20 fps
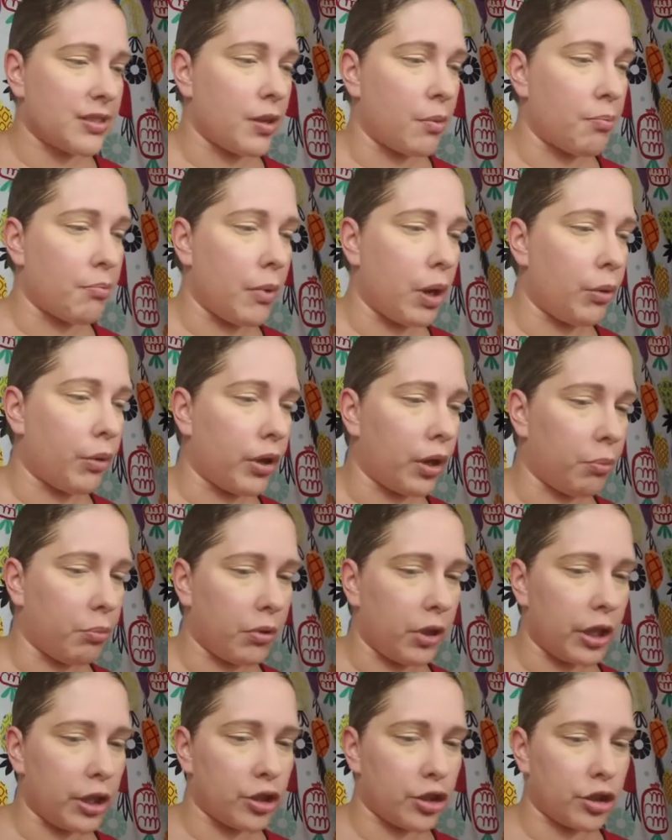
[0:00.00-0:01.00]
Moda
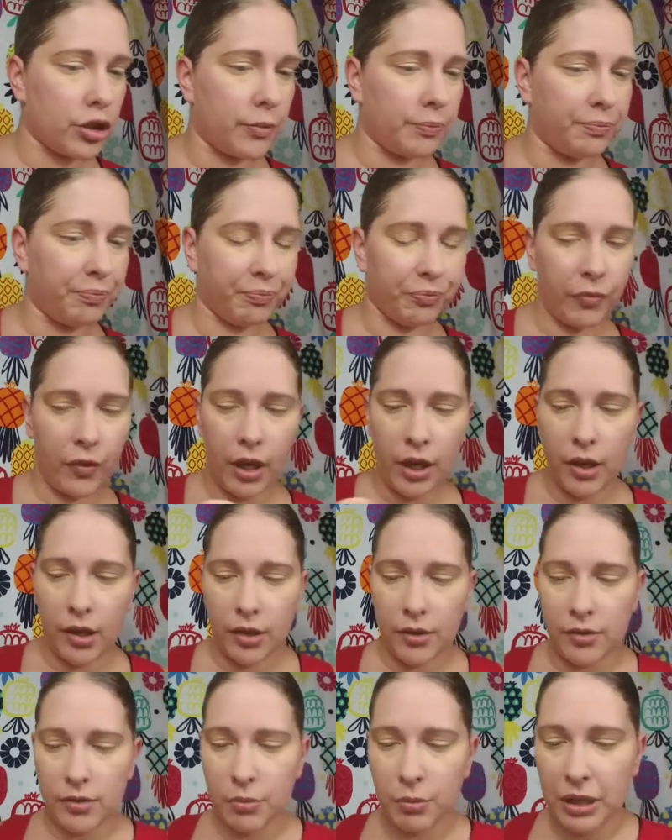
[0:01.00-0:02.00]
brush.
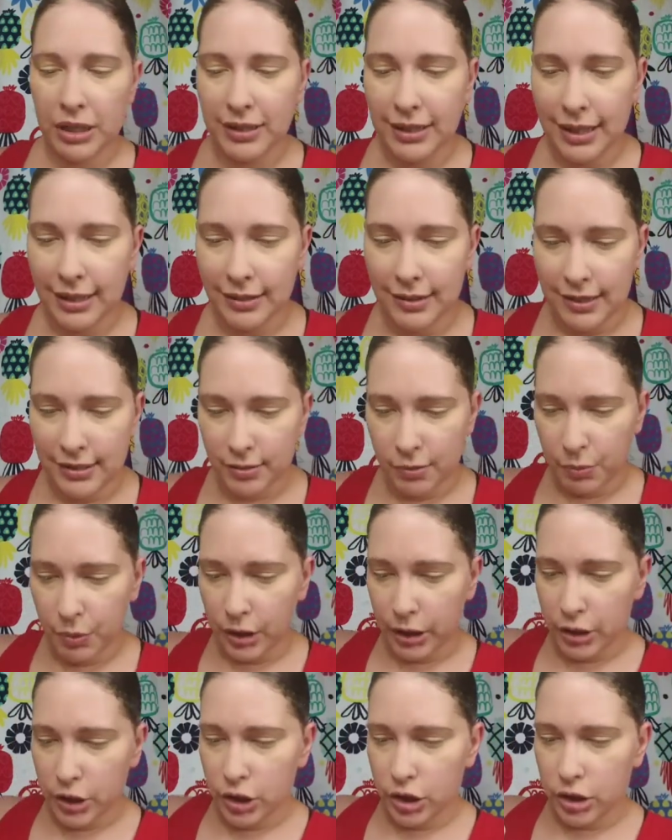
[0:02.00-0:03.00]
So I'm gonna take this
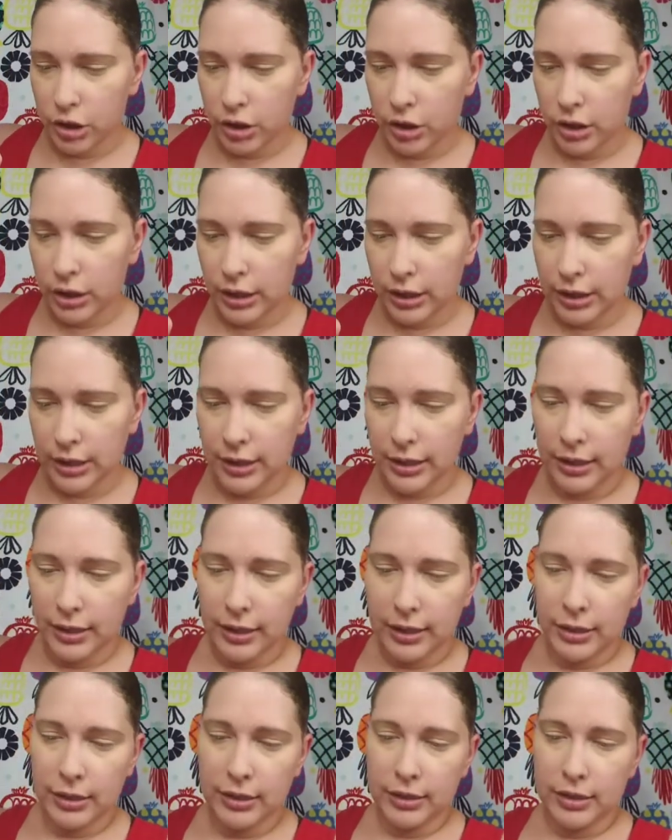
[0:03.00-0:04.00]
brush,
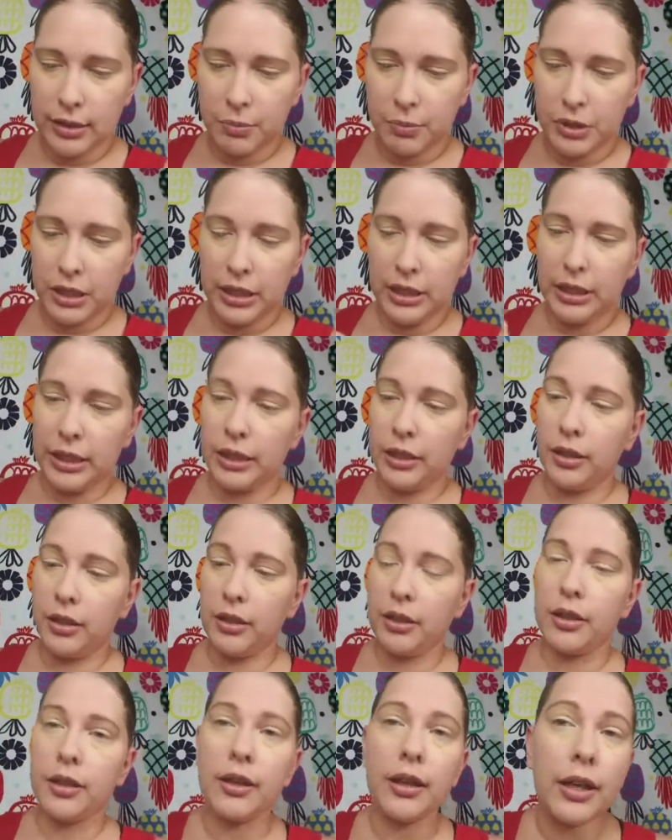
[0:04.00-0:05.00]
dip it in
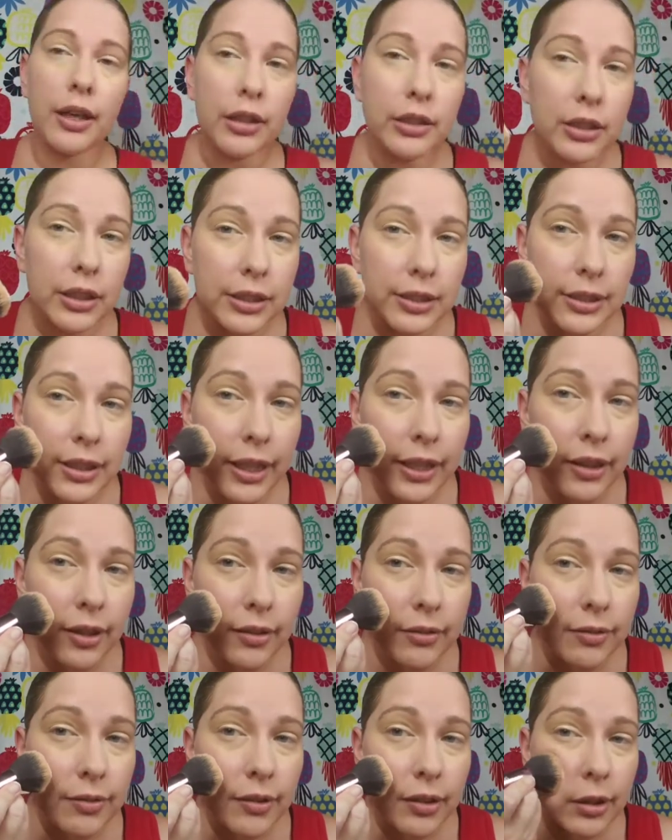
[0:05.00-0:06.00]
here, and just kind
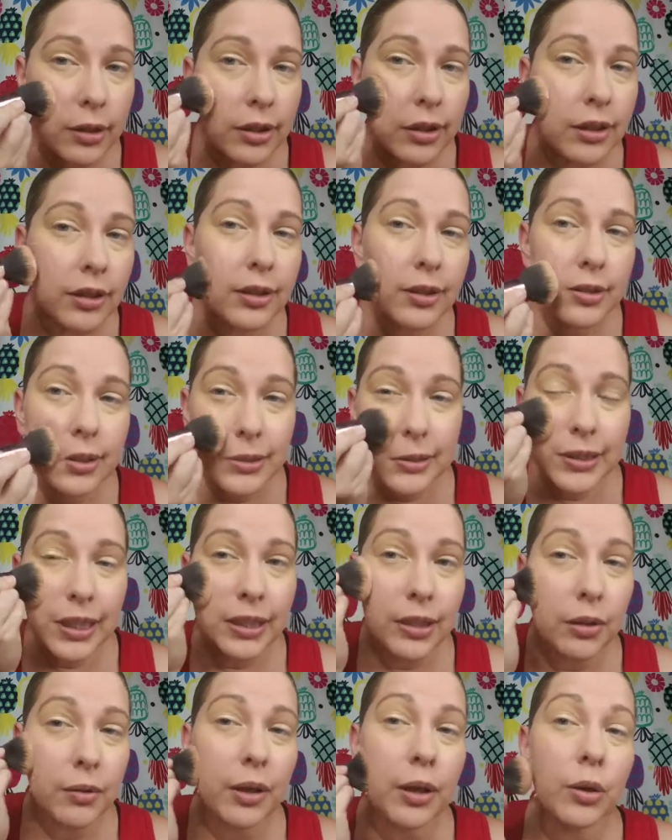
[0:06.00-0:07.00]
of set
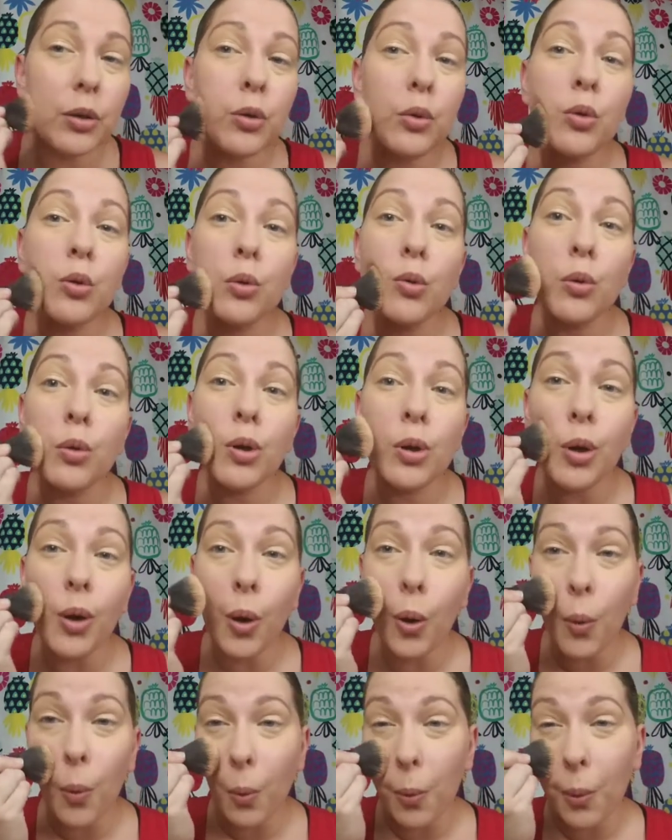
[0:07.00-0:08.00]

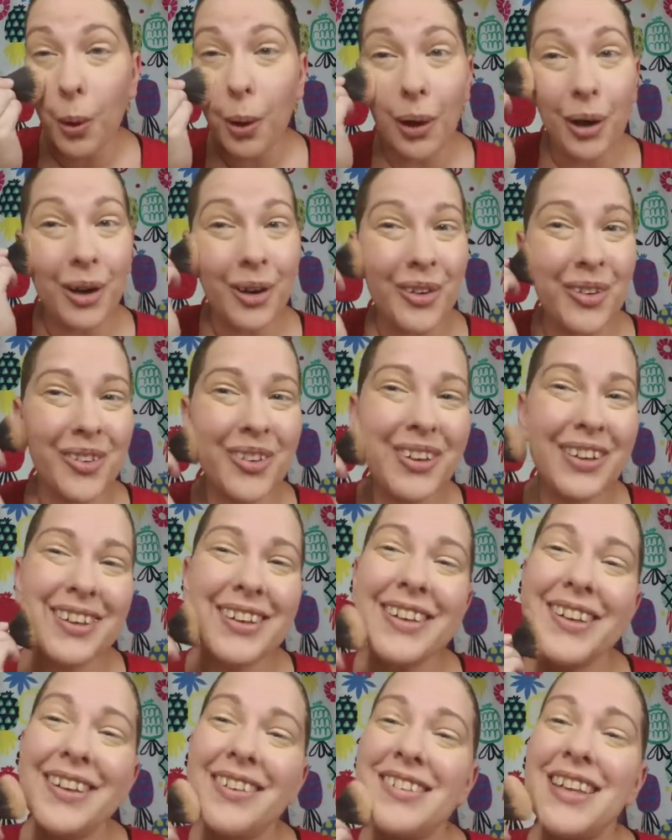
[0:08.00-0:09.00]
the,
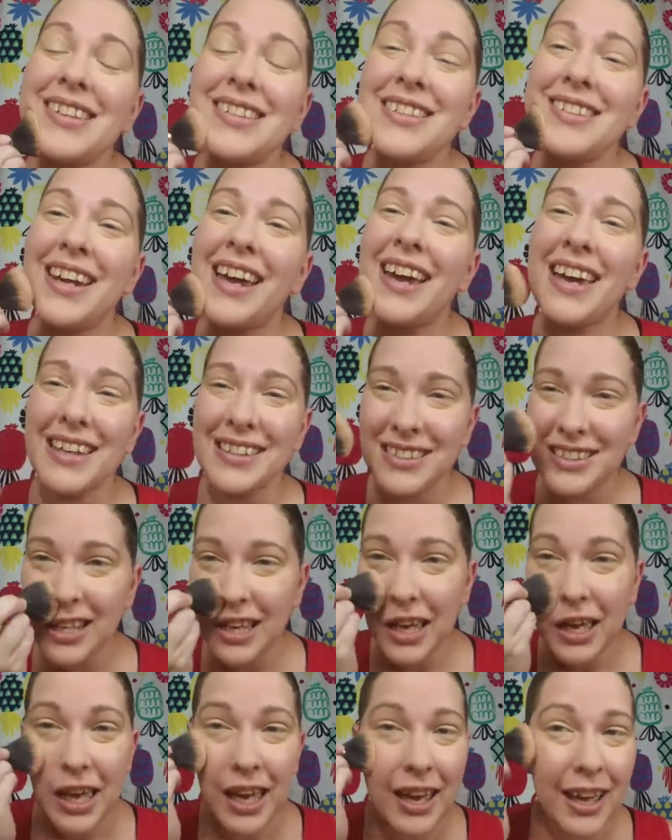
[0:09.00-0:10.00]
that's nice.
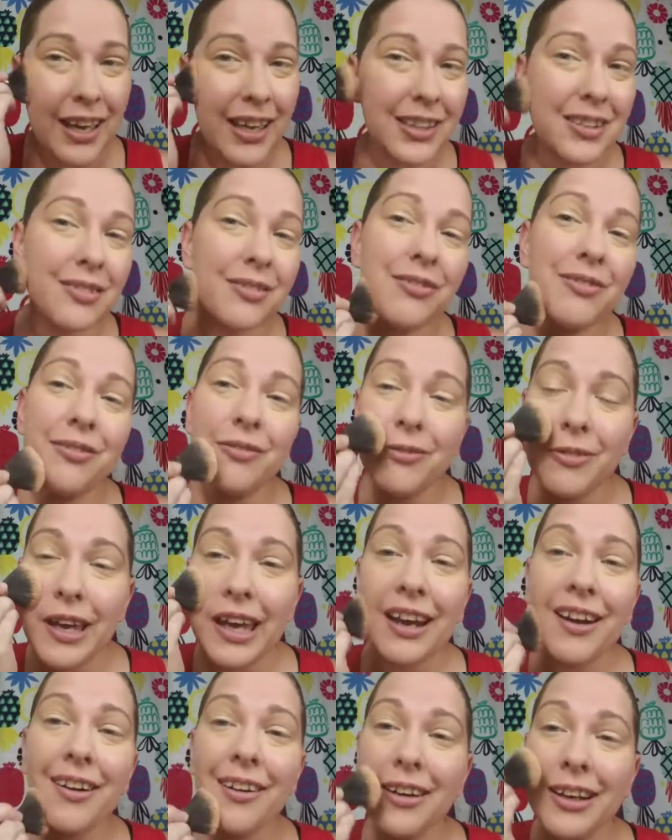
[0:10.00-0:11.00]
It
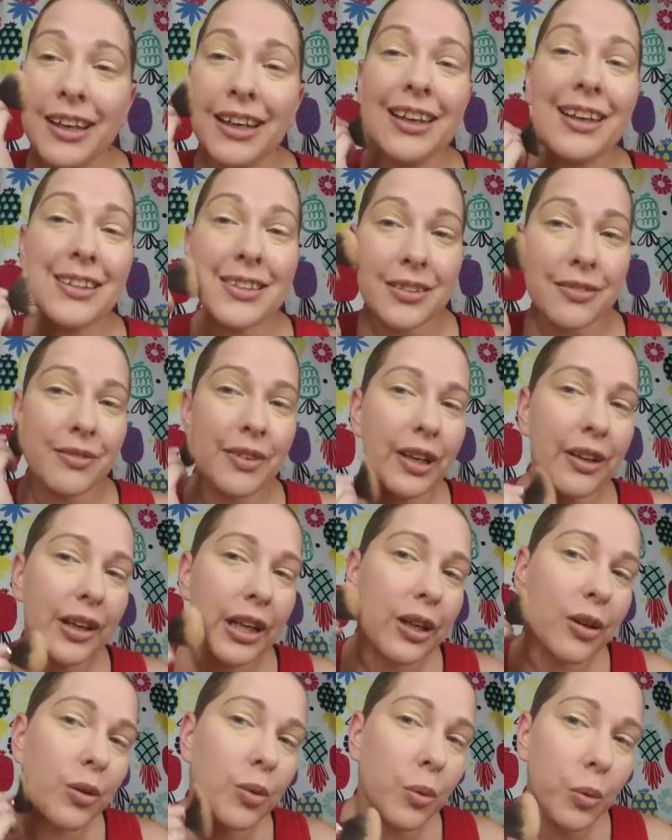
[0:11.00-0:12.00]
has a very
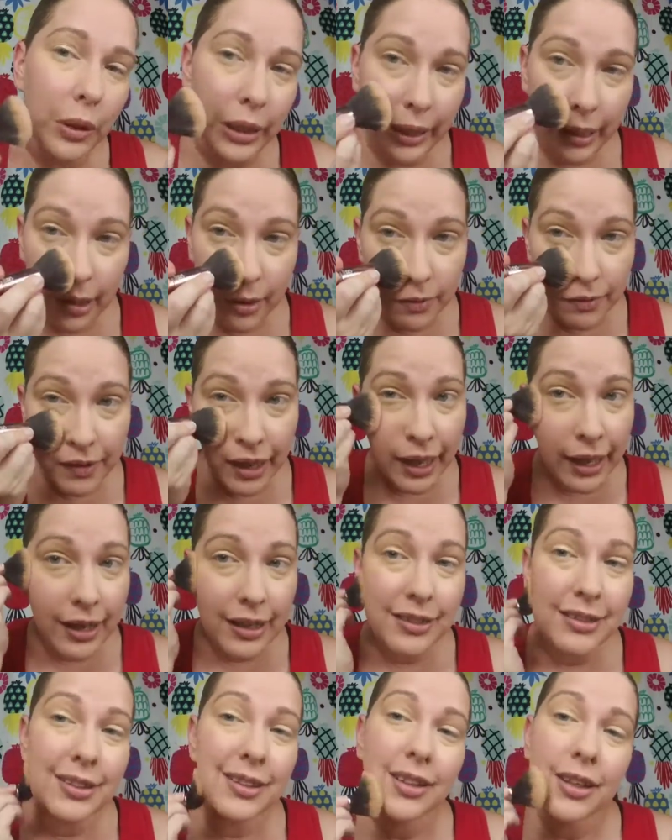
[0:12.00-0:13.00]
cooling effect,